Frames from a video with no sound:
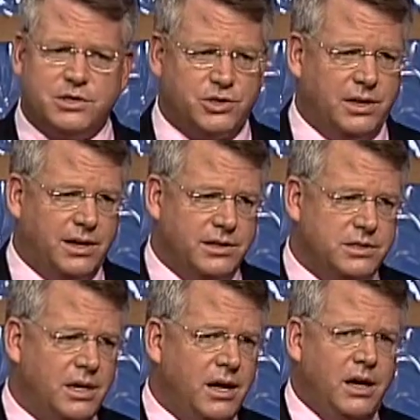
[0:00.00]

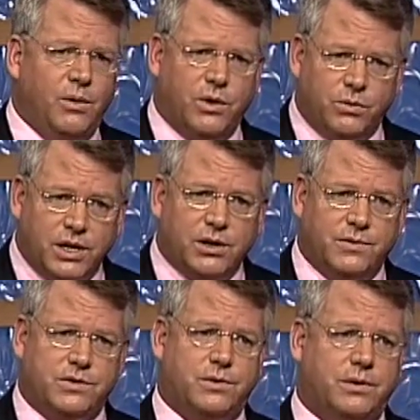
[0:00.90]
echelons where
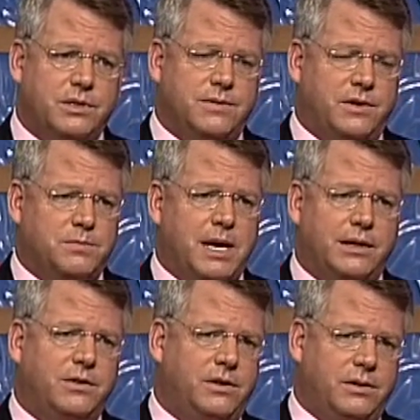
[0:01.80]
Rickover stories of this
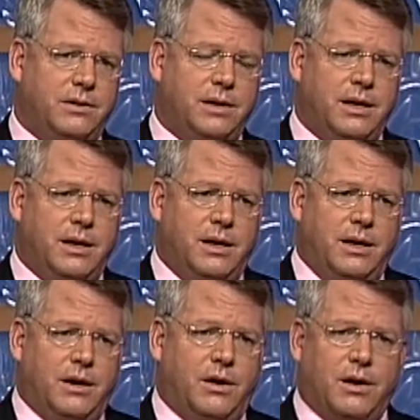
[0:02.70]
magnitude
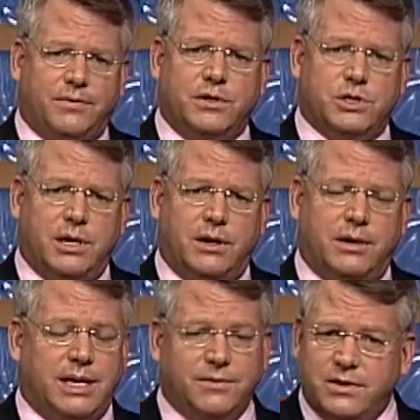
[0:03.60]
are often shared.
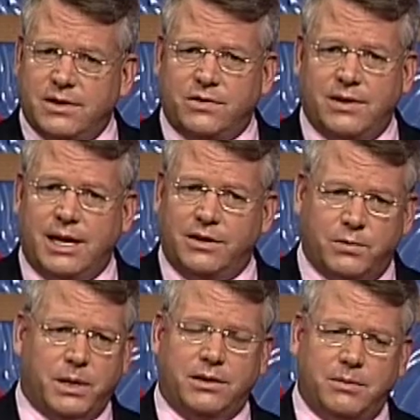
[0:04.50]
Even to this day,
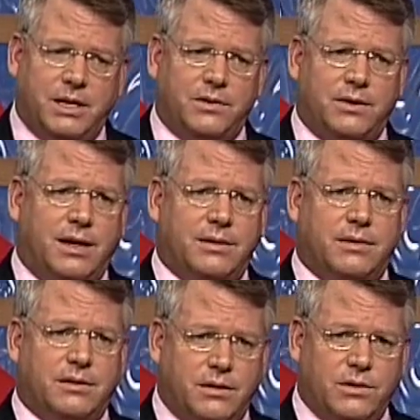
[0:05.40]
despite the man's
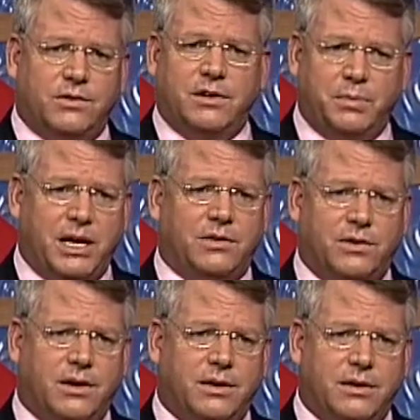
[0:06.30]
death, those that have passed
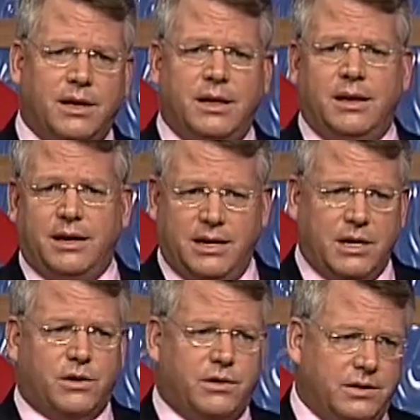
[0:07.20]
on and
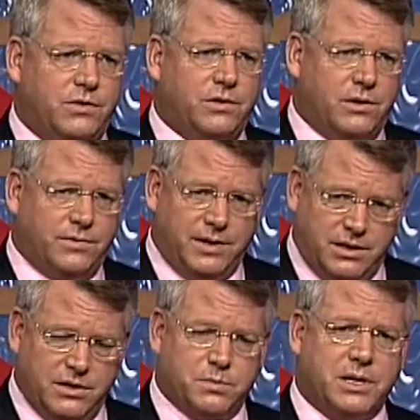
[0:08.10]
now currently serve in
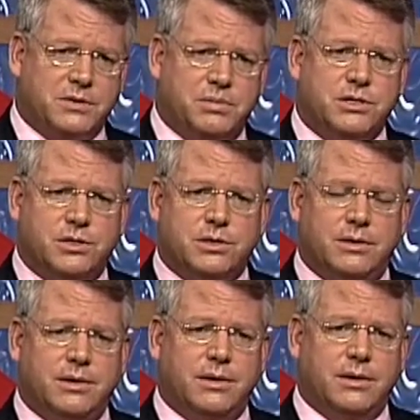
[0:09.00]
his present position,